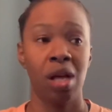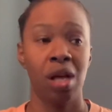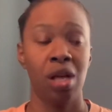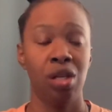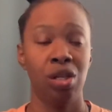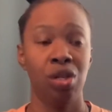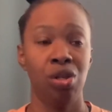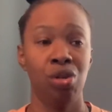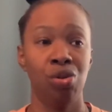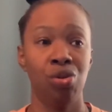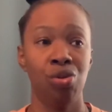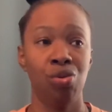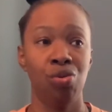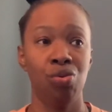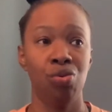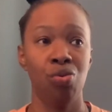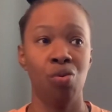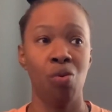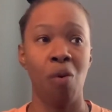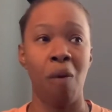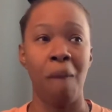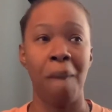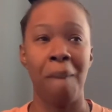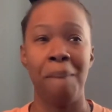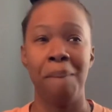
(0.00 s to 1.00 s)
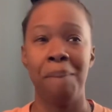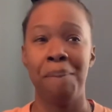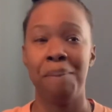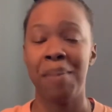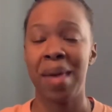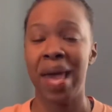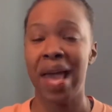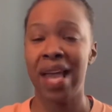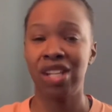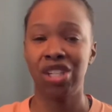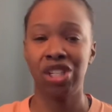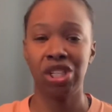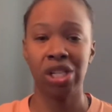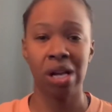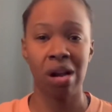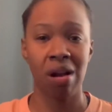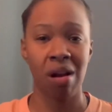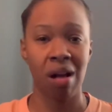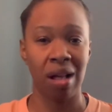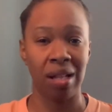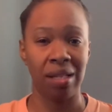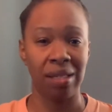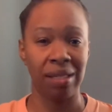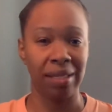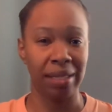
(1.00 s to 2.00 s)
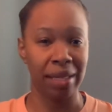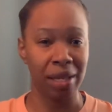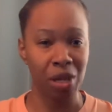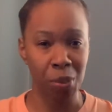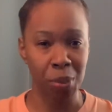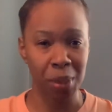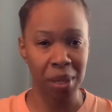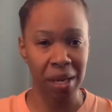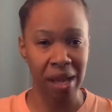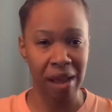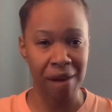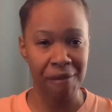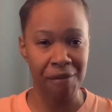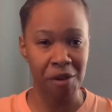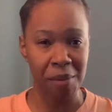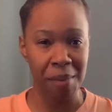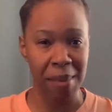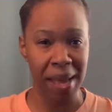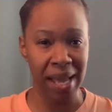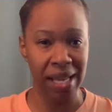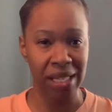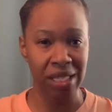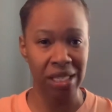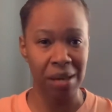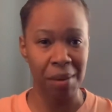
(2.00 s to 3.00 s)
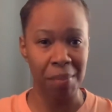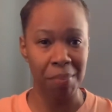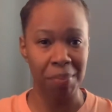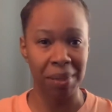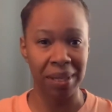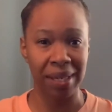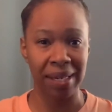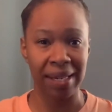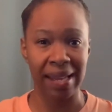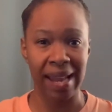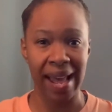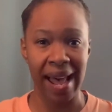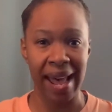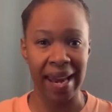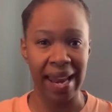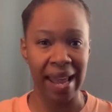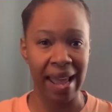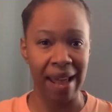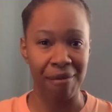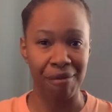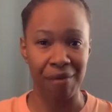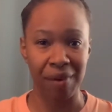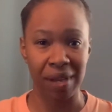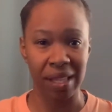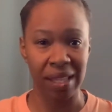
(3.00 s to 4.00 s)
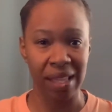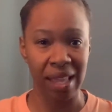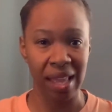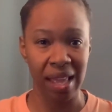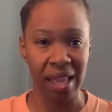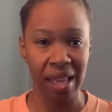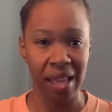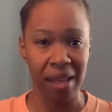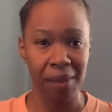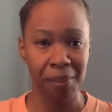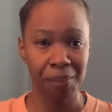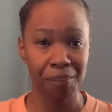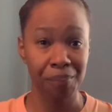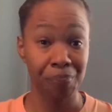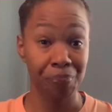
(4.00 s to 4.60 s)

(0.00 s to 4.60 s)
You may share a little bit of information, but not everything.